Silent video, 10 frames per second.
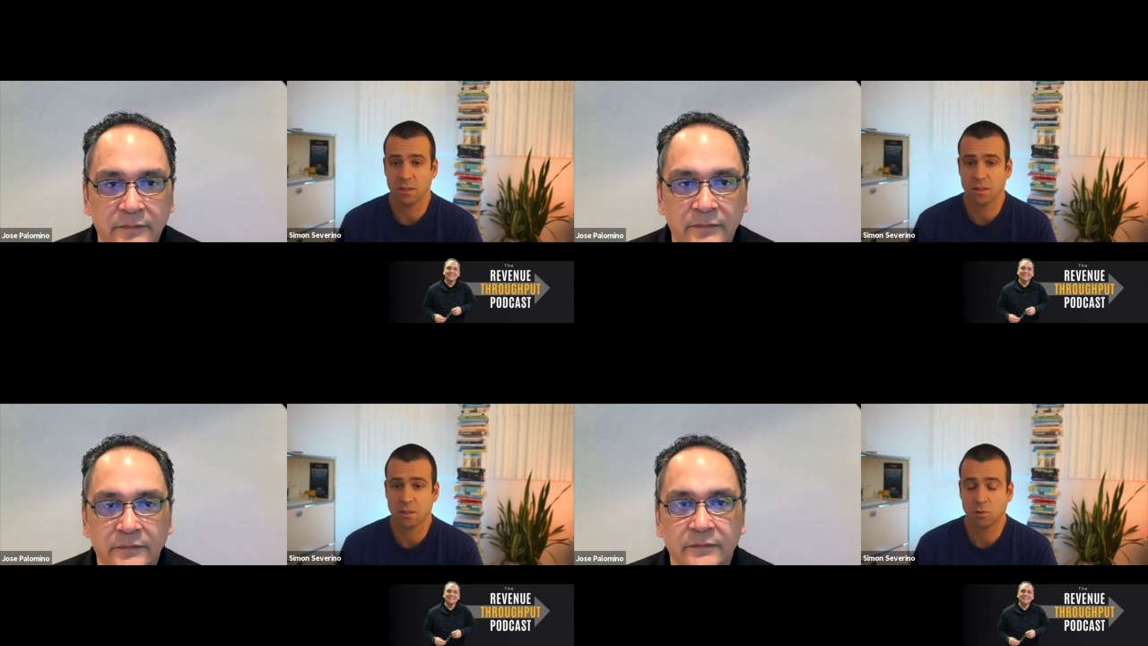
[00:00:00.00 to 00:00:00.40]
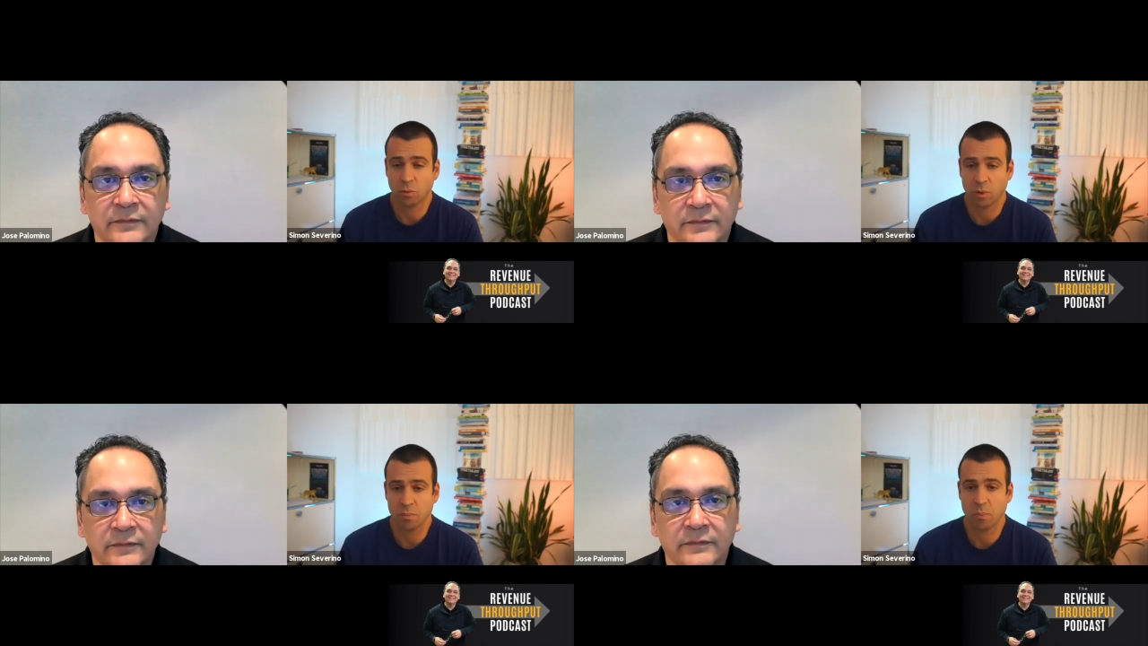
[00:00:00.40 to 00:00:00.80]
Speaker 1: It's a
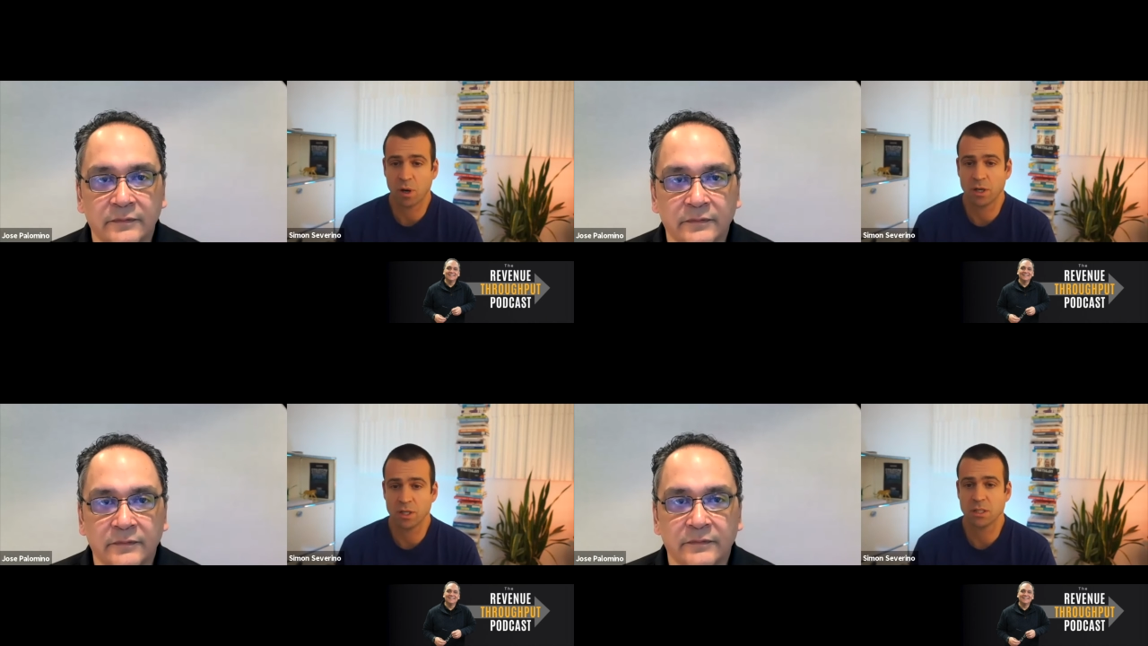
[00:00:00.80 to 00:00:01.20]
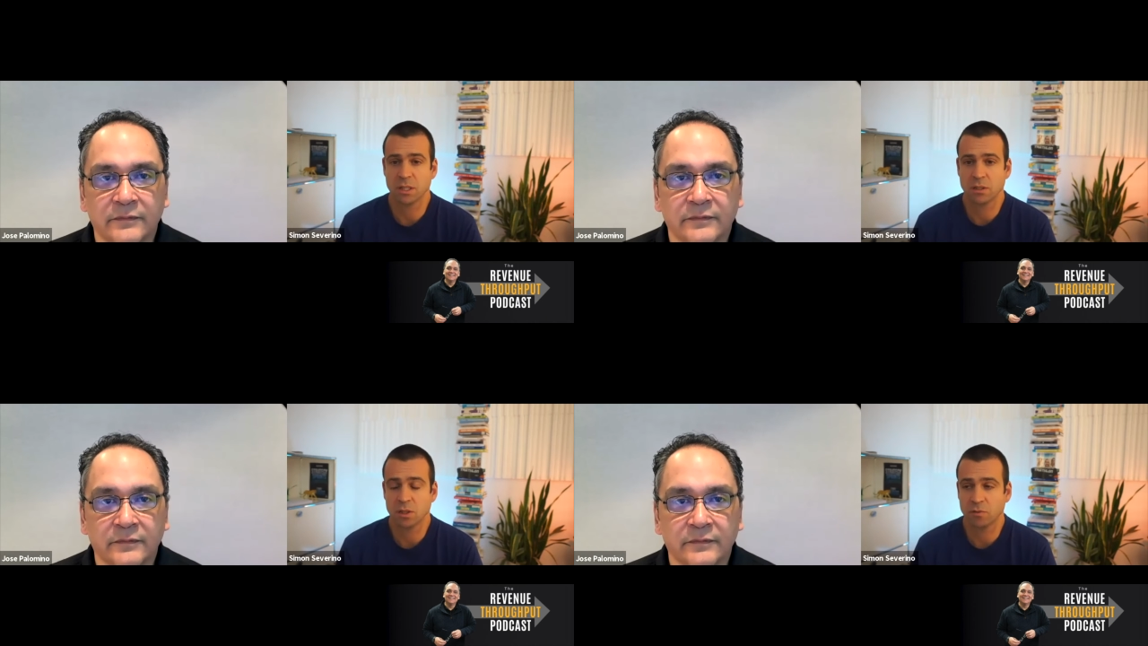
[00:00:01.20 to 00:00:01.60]
three parts
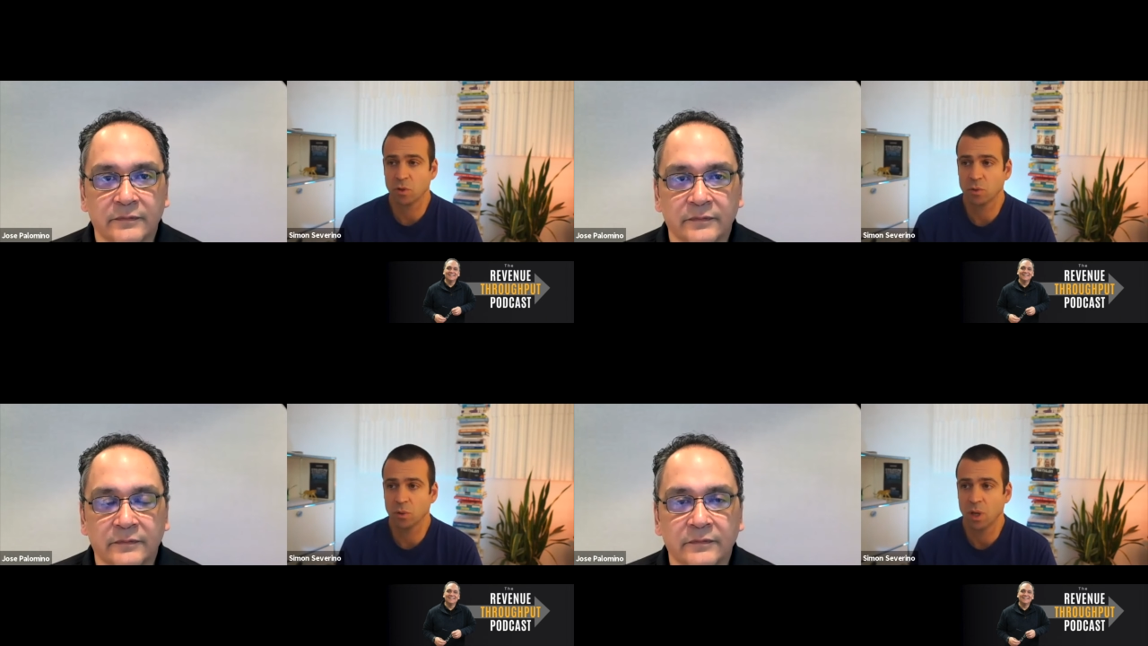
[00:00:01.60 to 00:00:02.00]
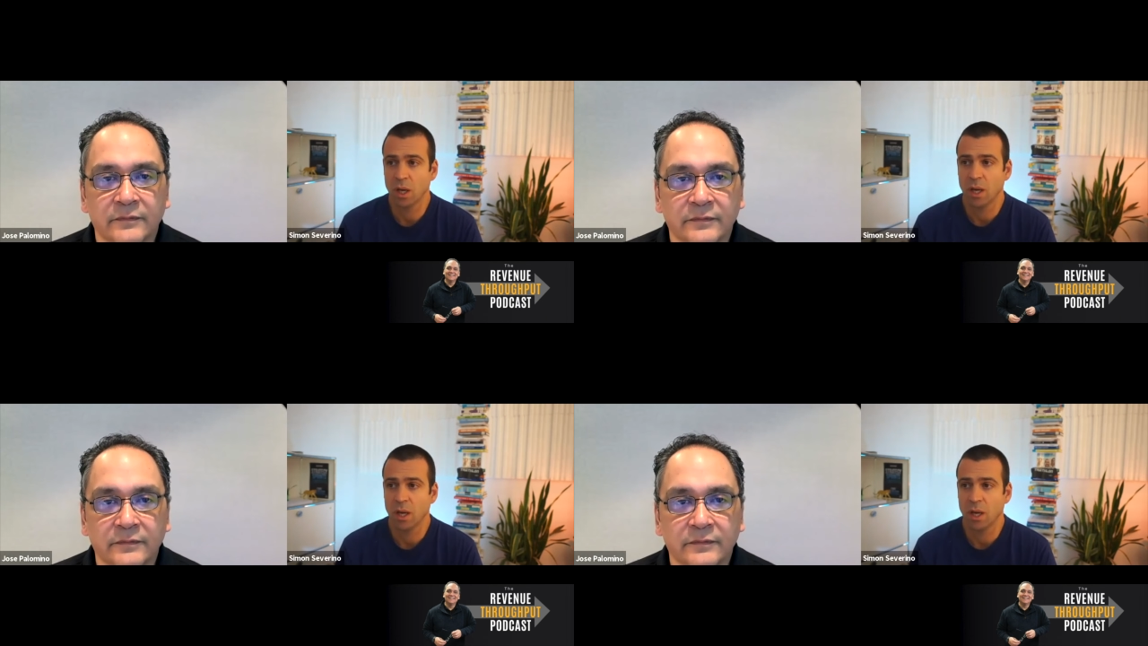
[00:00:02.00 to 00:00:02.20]
interview.